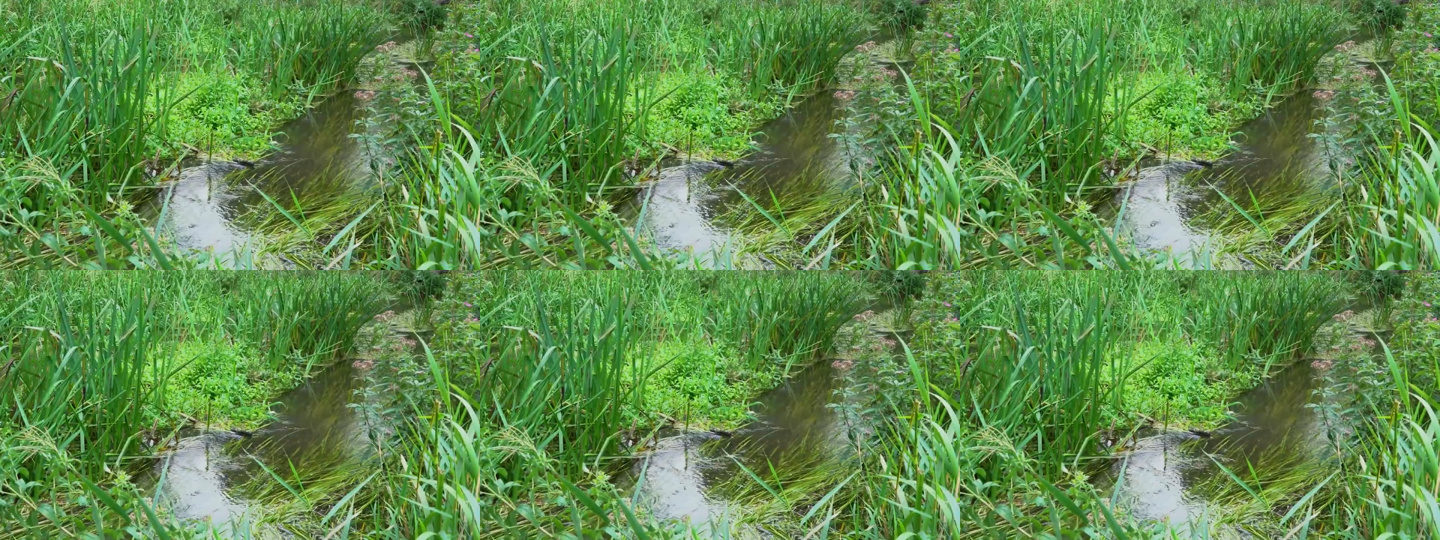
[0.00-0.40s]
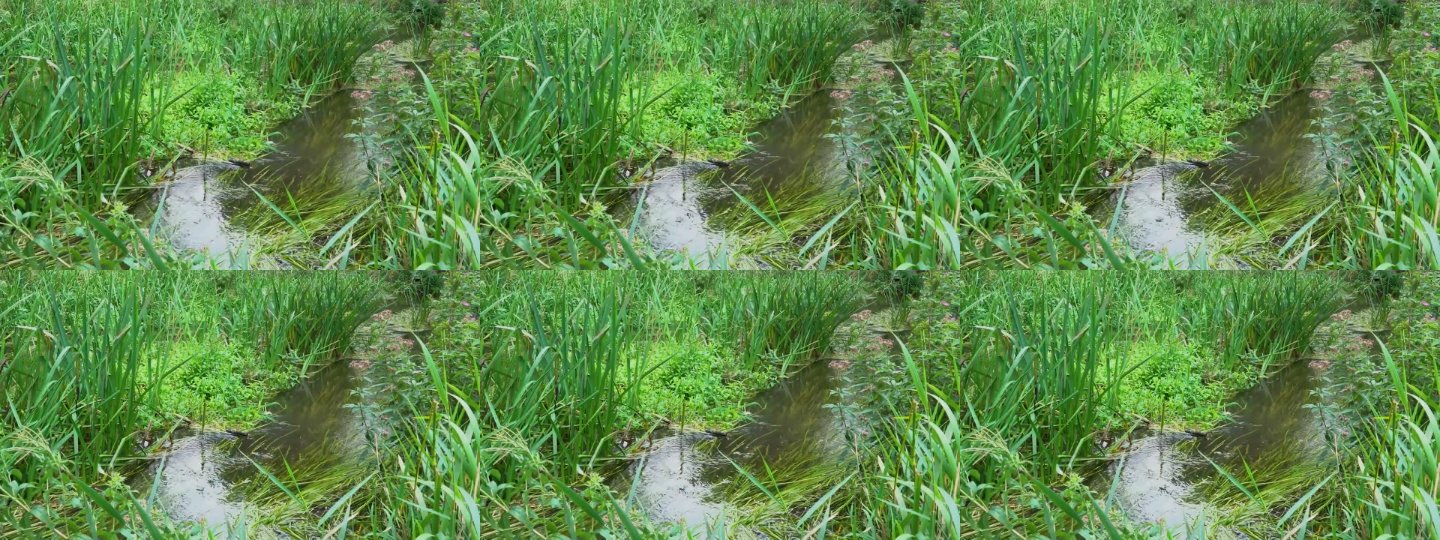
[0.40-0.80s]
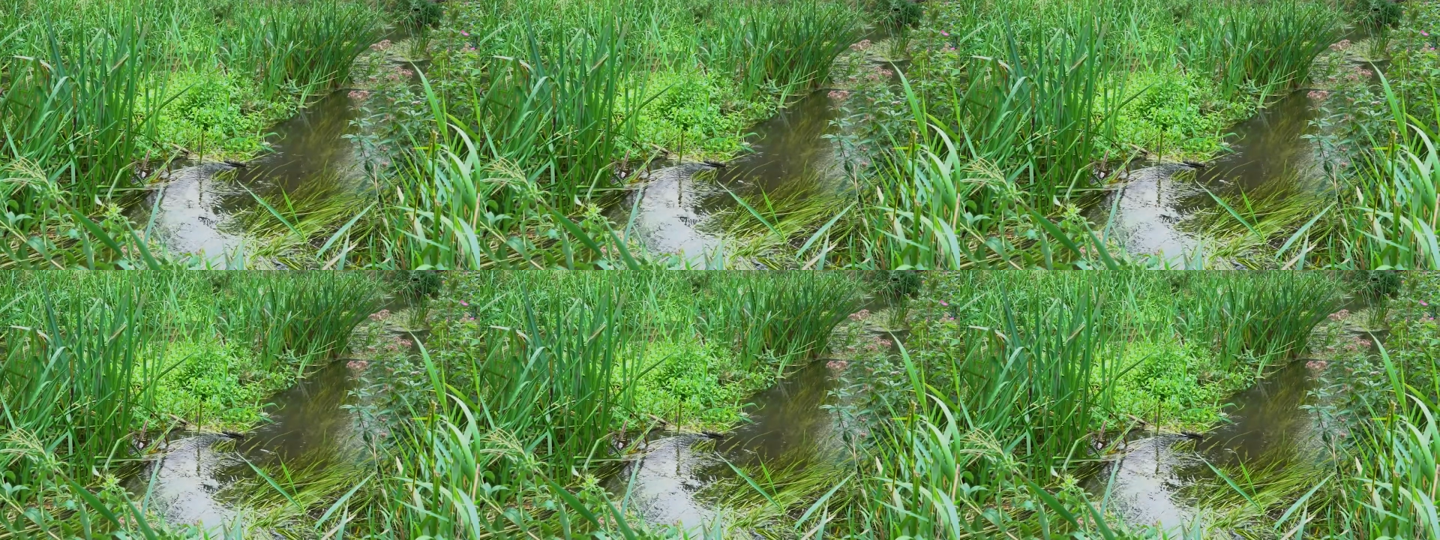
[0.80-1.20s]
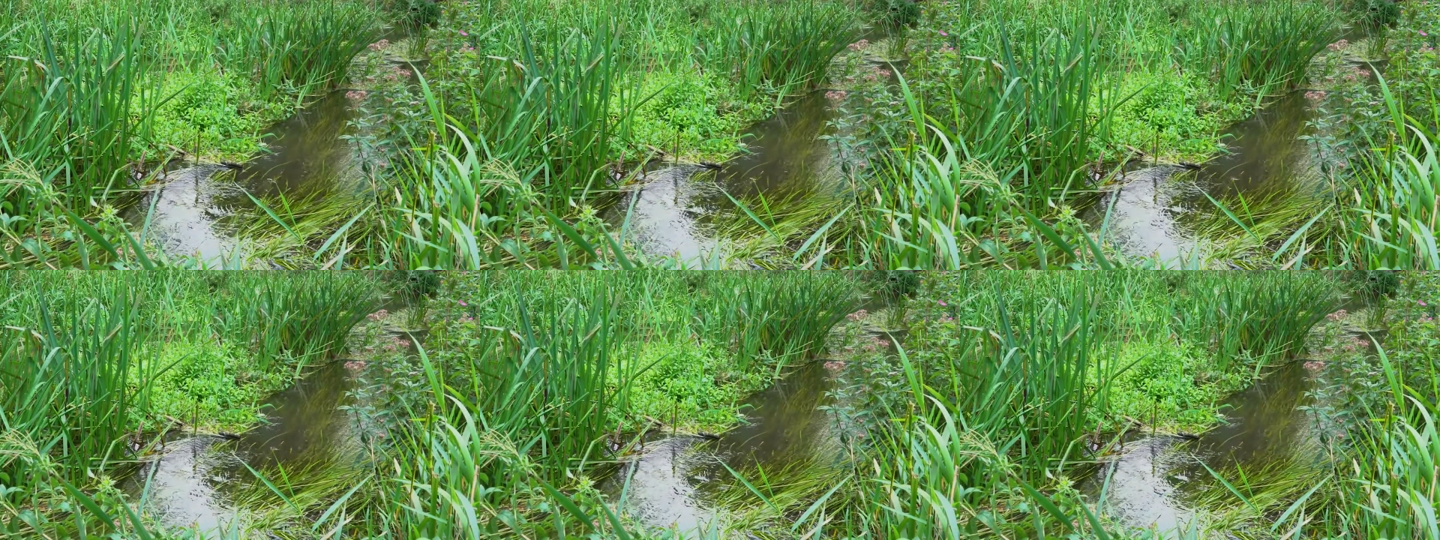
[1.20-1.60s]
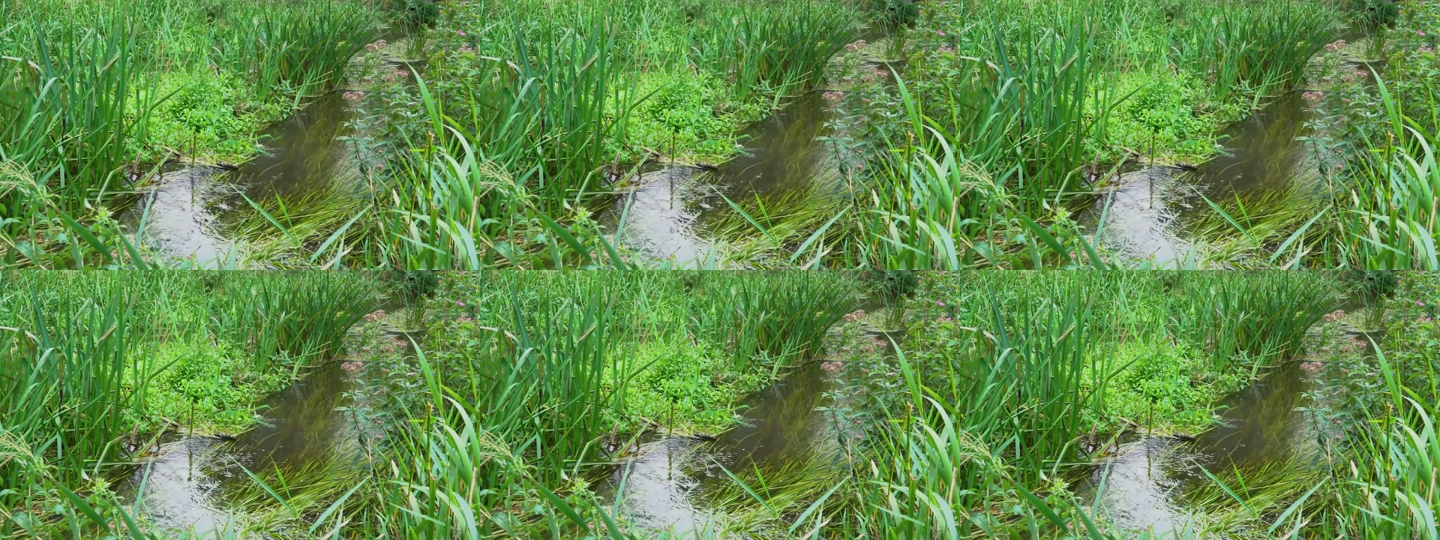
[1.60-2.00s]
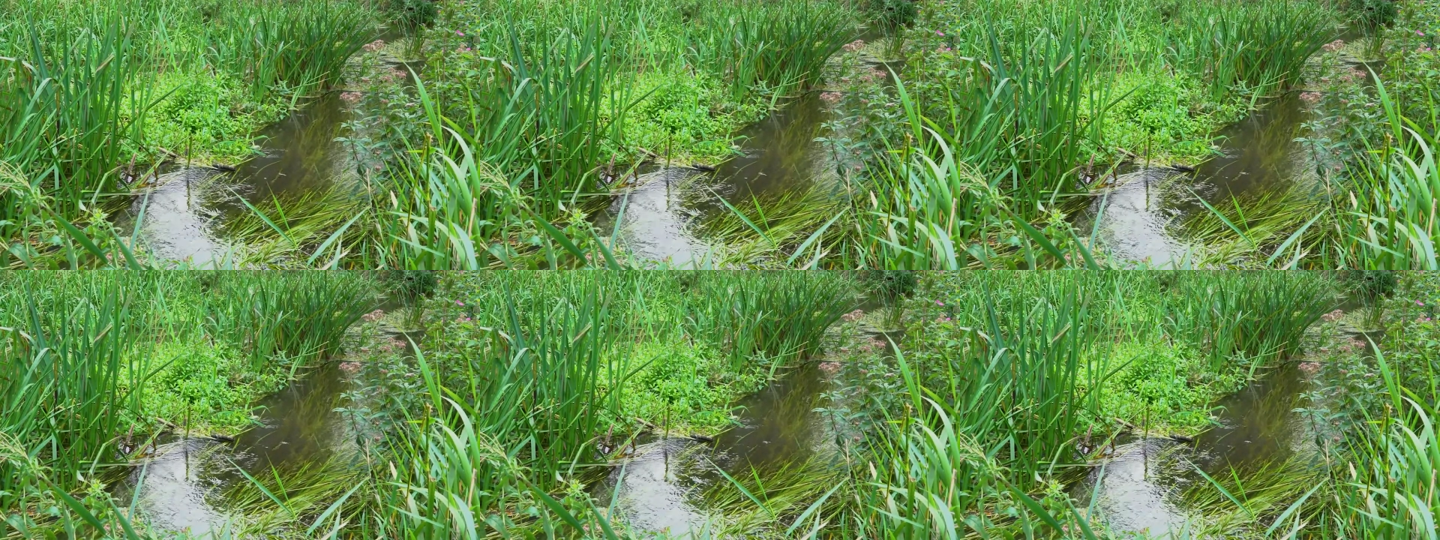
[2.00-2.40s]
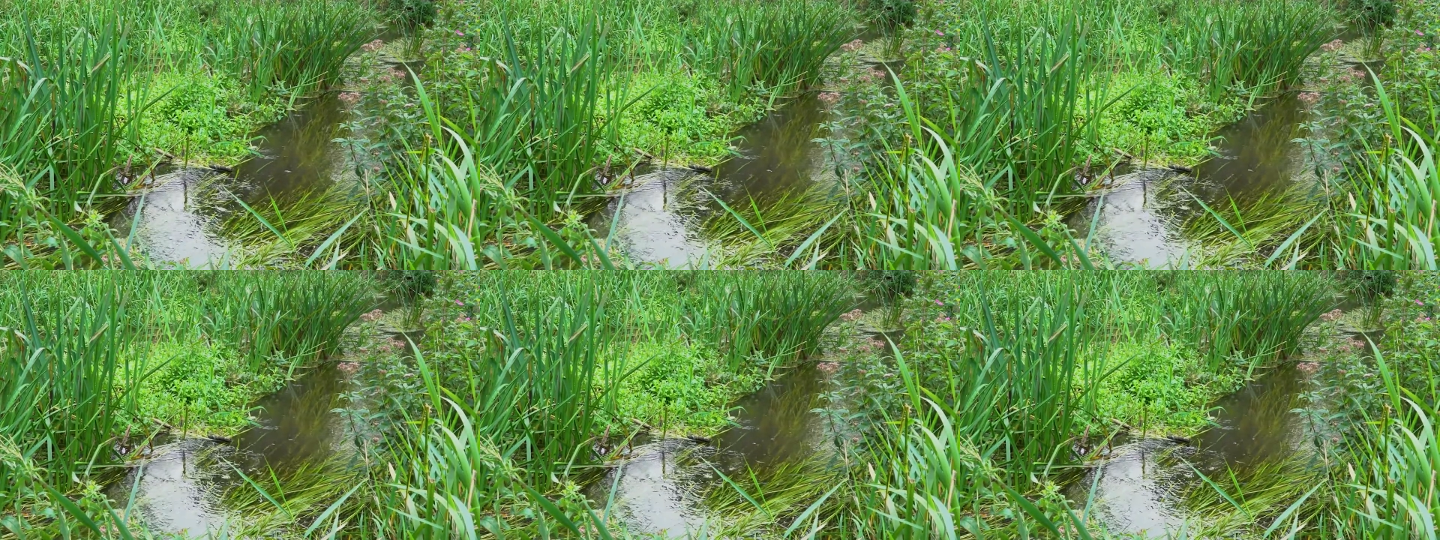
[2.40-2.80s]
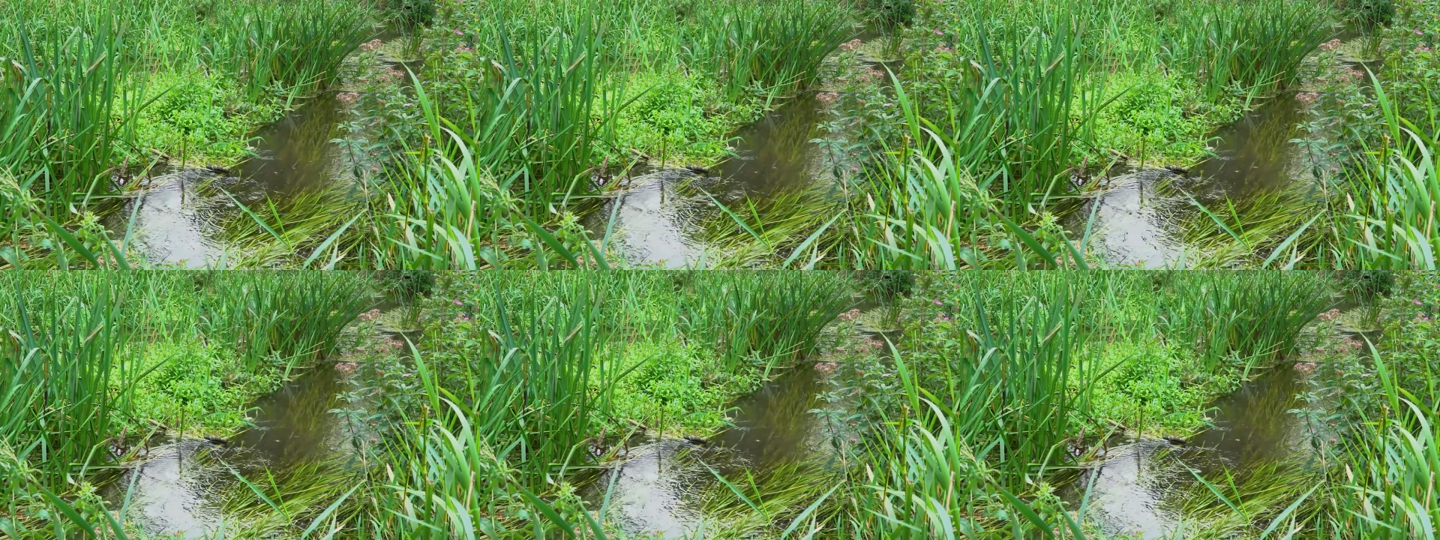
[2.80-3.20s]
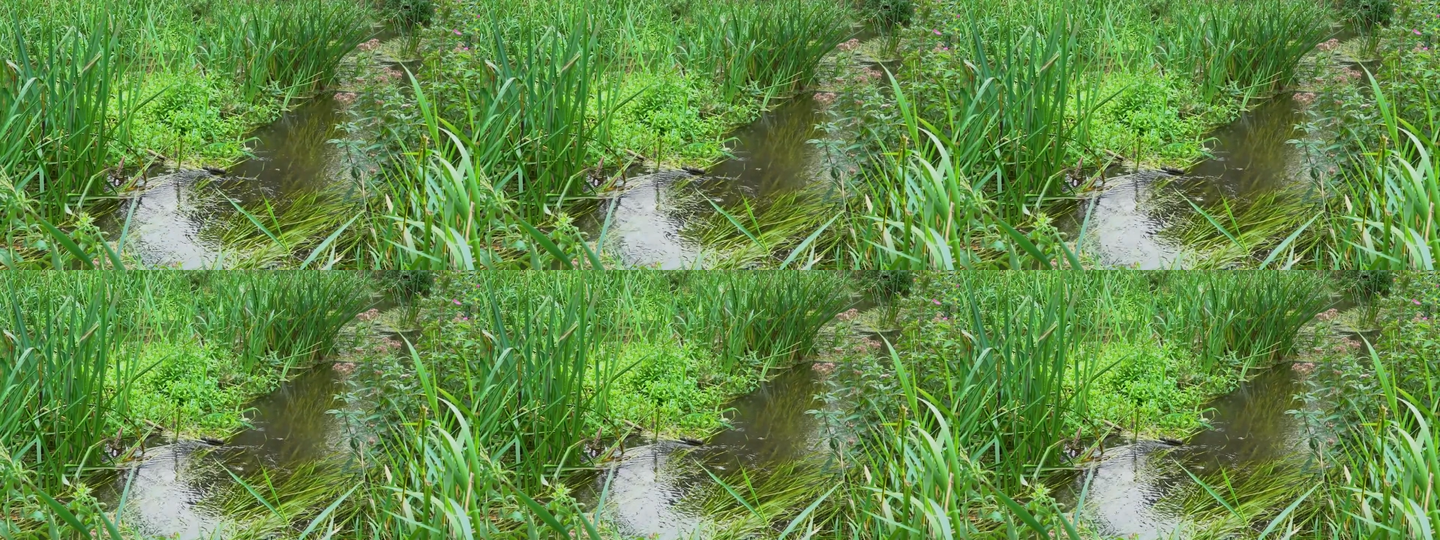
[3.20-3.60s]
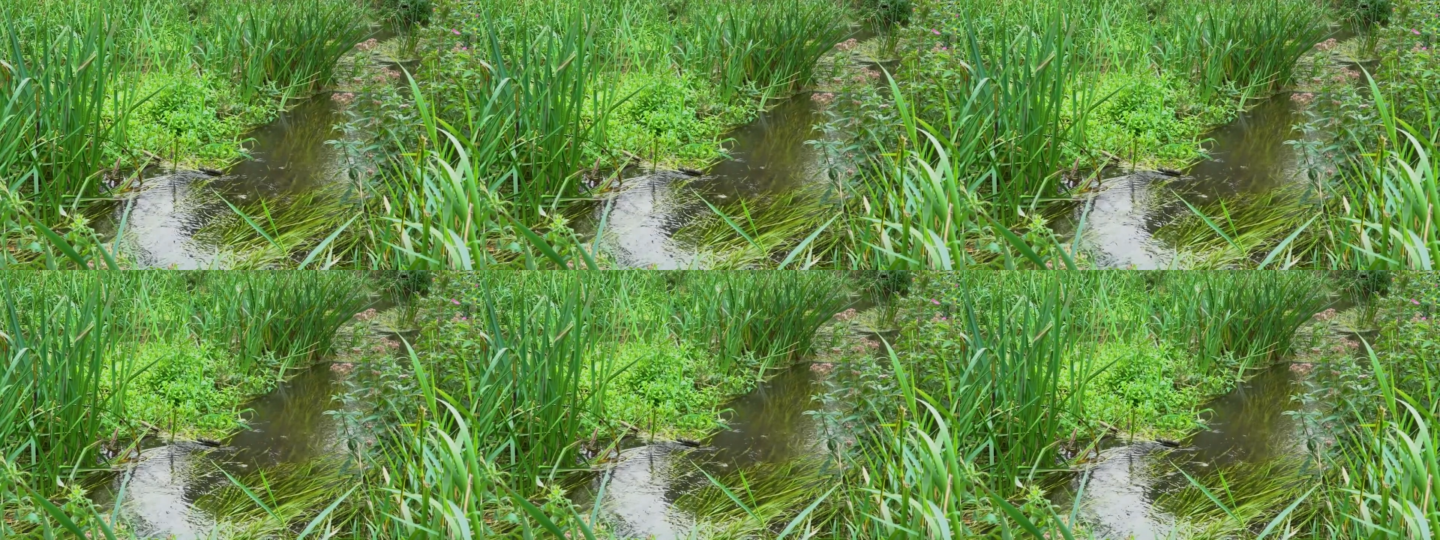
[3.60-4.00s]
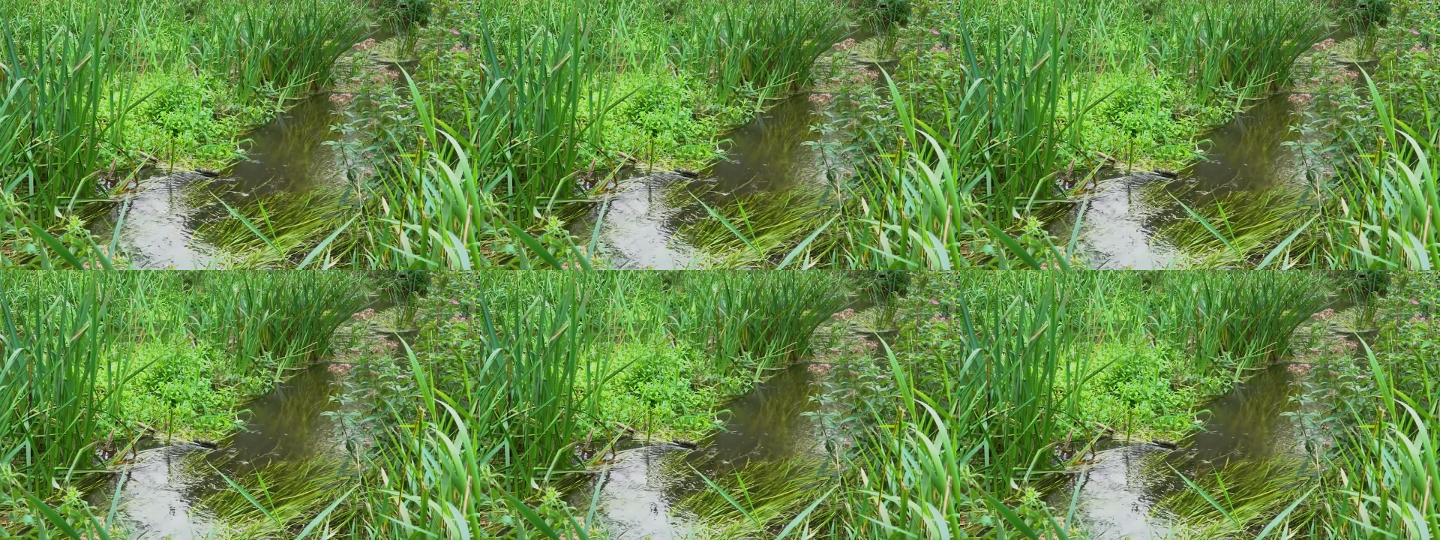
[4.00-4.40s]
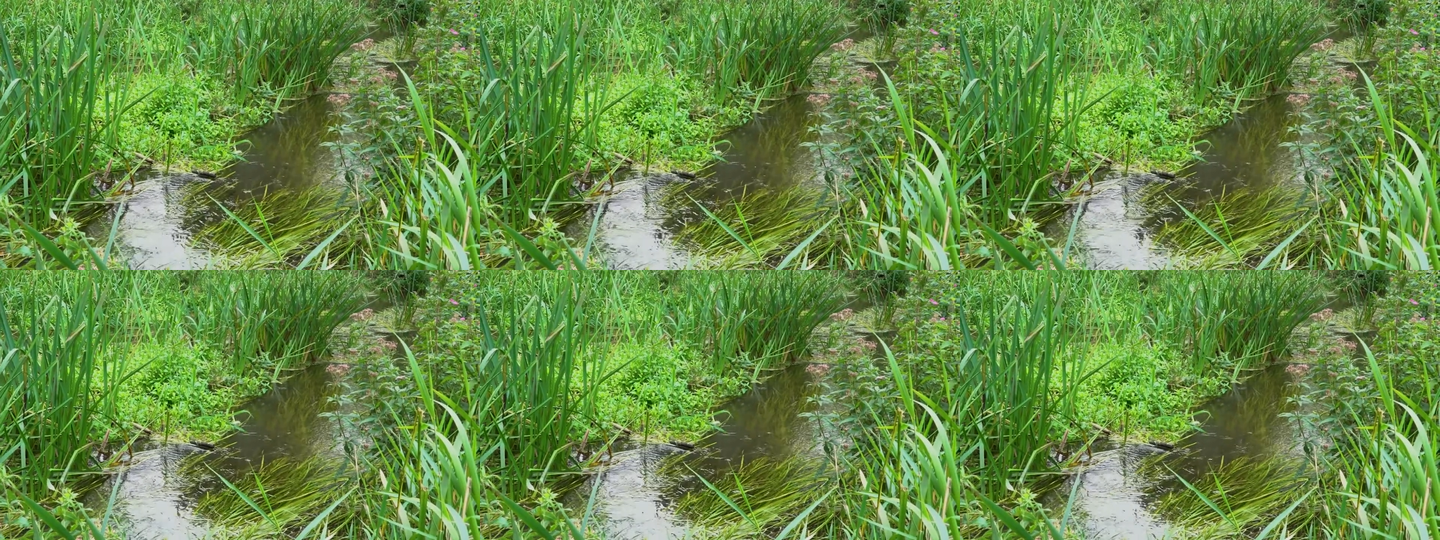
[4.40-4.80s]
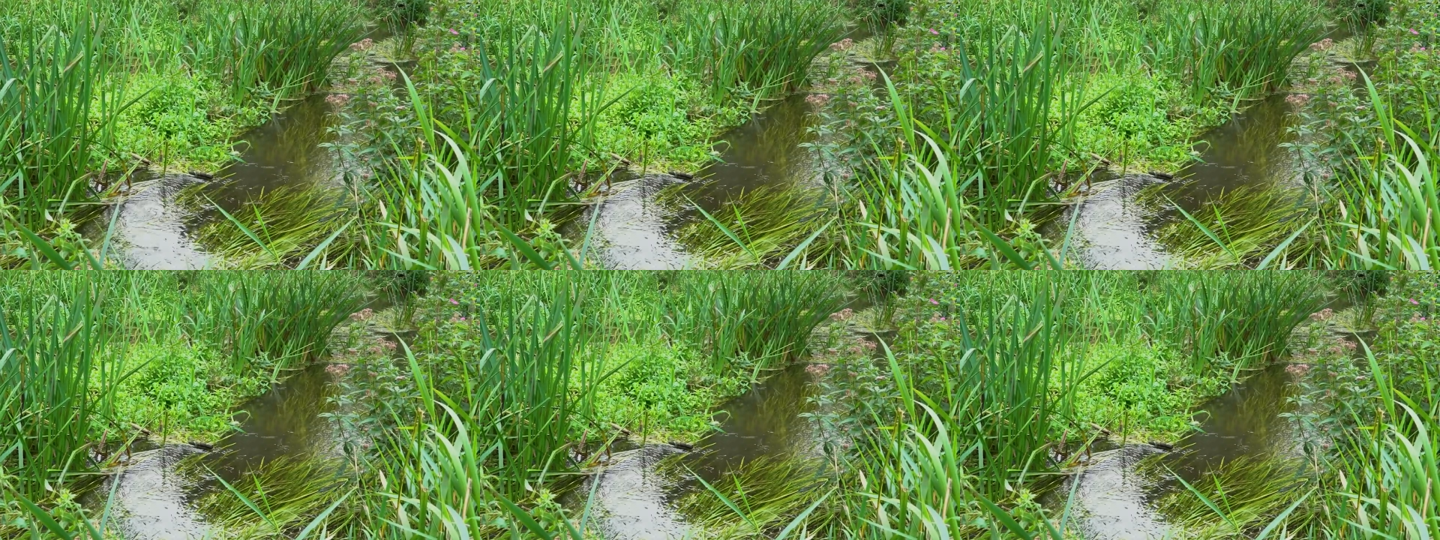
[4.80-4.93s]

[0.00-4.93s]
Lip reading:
[unreadable: no face in view]